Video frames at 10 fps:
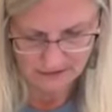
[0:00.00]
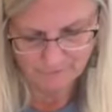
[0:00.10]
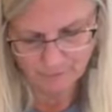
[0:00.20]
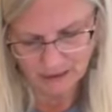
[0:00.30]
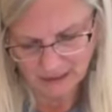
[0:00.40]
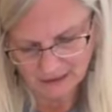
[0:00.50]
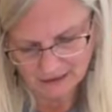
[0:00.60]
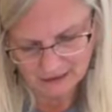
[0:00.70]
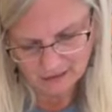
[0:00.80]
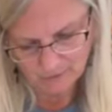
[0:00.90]
See, for me,
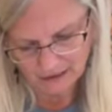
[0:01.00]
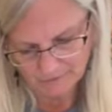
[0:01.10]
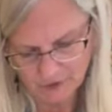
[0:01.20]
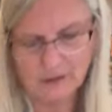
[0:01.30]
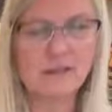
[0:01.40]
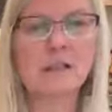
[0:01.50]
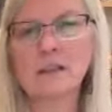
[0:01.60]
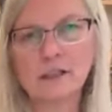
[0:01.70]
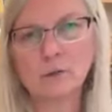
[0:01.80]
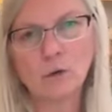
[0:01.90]
it doesn't pay for you to
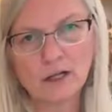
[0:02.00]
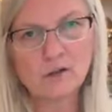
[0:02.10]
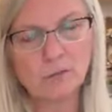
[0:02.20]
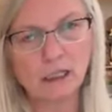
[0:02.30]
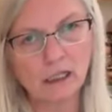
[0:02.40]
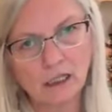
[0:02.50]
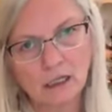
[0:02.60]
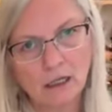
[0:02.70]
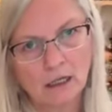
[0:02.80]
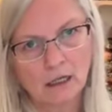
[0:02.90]
sit there and watch me
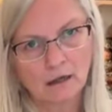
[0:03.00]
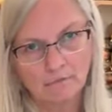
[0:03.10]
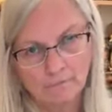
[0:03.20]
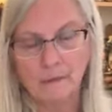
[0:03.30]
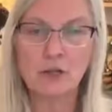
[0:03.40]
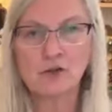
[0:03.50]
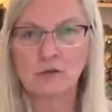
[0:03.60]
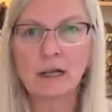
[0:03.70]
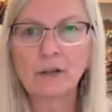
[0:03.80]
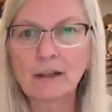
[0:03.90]

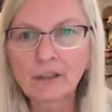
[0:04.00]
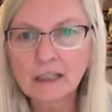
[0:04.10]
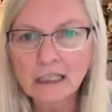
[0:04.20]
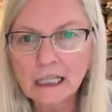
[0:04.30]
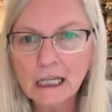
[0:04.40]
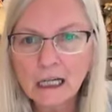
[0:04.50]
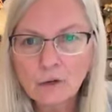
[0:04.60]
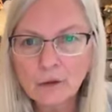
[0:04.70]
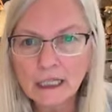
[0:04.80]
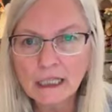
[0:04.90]
measure out everything
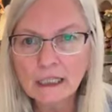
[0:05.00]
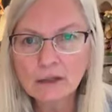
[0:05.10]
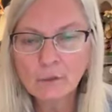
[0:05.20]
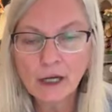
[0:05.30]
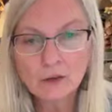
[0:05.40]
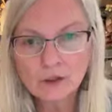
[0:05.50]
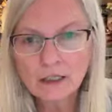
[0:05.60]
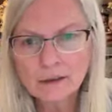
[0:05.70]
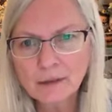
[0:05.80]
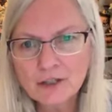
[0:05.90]
when we all
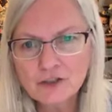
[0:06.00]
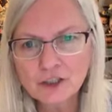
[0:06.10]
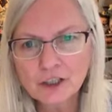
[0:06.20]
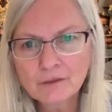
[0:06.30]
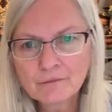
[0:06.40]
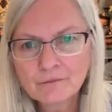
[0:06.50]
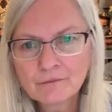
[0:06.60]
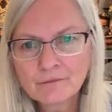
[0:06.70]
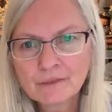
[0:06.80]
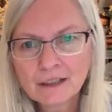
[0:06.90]
know how to measure.
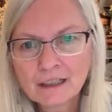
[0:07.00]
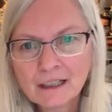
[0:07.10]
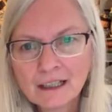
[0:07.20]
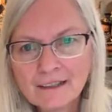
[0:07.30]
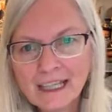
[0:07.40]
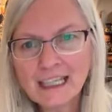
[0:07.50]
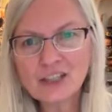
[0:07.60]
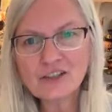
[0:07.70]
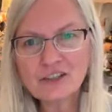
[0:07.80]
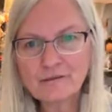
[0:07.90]

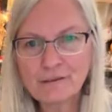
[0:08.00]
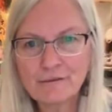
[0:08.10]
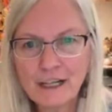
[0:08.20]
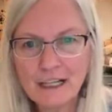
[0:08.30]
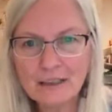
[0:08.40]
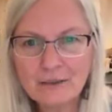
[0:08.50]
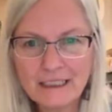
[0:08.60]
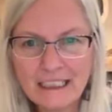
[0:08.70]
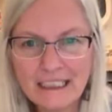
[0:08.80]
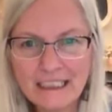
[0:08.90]
Thank you, Sue, for
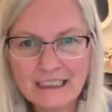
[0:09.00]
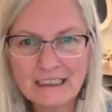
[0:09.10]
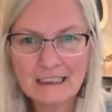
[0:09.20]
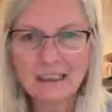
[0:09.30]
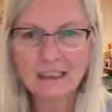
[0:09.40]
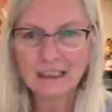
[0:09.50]
following.